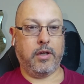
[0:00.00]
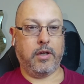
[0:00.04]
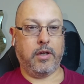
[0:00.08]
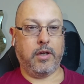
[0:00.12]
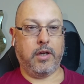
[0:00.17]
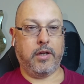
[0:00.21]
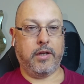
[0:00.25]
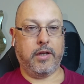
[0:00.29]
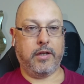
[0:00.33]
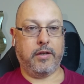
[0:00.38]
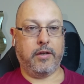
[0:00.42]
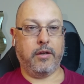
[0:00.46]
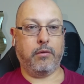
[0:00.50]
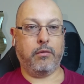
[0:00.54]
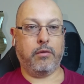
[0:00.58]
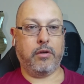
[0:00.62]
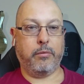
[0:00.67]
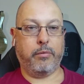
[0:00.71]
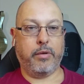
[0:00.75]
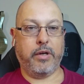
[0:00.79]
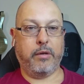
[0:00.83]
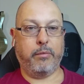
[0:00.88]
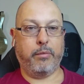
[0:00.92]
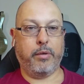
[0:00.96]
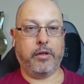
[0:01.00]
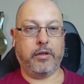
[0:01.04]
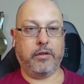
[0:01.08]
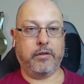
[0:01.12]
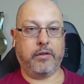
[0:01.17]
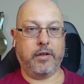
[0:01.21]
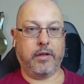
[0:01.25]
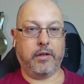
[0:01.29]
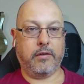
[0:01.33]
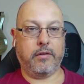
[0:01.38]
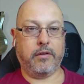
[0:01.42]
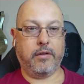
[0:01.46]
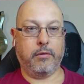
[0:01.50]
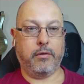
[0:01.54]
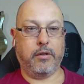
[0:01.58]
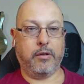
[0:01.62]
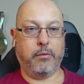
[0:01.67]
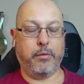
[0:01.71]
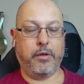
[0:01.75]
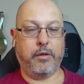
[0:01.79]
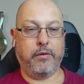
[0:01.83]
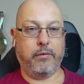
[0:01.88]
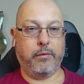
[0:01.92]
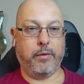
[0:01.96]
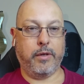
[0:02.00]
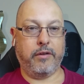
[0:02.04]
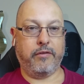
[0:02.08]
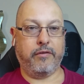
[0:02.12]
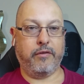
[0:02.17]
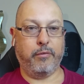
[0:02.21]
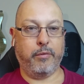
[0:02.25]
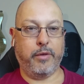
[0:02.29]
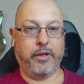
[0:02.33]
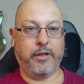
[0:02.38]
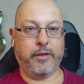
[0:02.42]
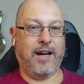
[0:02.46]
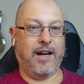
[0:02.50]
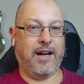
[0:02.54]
and they don't want to play politics. They want to move away from it.